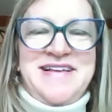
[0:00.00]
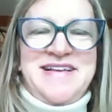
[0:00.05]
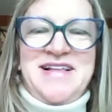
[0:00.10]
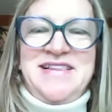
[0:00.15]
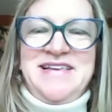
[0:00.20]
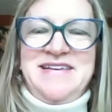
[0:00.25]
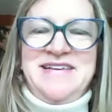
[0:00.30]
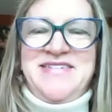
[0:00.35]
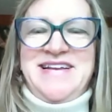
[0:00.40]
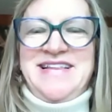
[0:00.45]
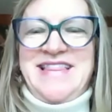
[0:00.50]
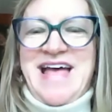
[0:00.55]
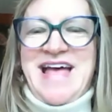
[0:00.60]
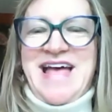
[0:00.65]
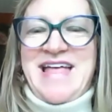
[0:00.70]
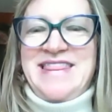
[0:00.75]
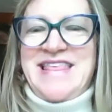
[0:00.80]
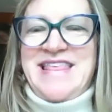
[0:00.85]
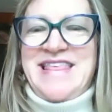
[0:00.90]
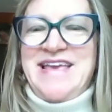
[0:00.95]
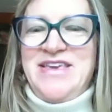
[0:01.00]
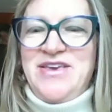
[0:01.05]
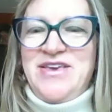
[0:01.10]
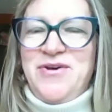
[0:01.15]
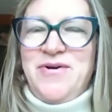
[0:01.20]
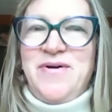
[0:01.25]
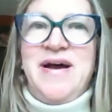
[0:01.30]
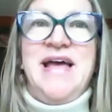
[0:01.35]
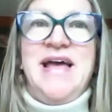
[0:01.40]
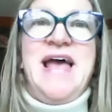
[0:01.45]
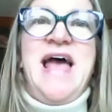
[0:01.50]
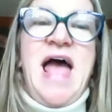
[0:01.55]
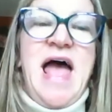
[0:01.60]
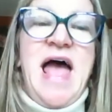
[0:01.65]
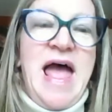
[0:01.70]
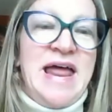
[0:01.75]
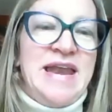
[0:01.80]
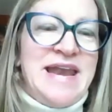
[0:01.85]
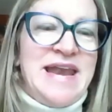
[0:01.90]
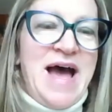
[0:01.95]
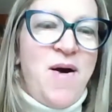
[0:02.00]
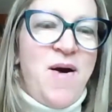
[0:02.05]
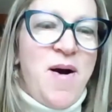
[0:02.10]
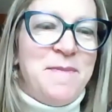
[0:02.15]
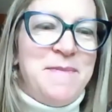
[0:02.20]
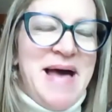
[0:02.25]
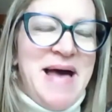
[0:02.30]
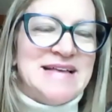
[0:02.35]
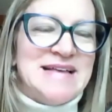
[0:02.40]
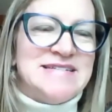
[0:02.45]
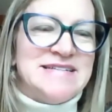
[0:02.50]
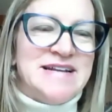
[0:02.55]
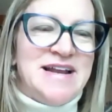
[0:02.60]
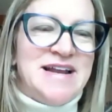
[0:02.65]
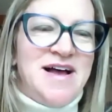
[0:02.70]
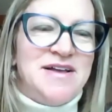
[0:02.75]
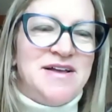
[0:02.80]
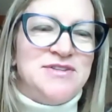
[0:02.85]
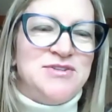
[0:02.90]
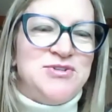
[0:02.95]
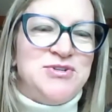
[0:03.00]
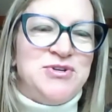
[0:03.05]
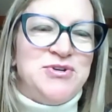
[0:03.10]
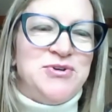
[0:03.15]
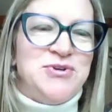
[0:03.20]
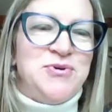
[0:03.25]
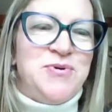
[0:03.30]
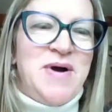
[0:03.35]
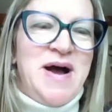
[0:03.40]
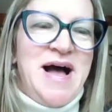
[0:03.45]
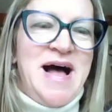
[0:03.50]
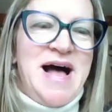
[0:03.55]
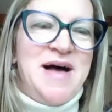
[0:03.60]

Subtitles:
I'll leave it at that. Thank you. And now I'll pass it on to